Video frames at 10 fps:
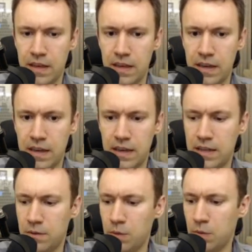
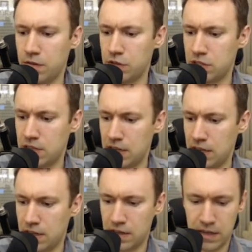and we want to
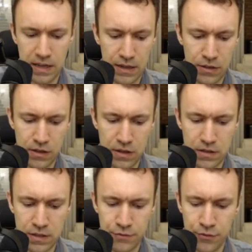say a
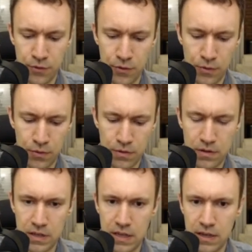
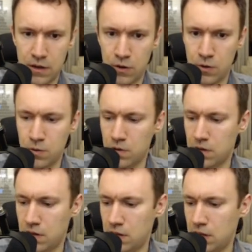34-year-old
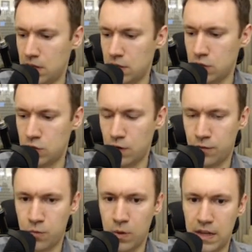
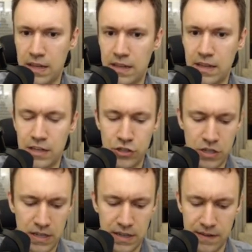software
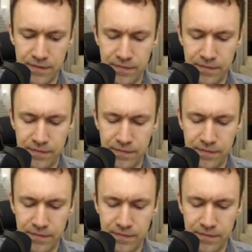engineer.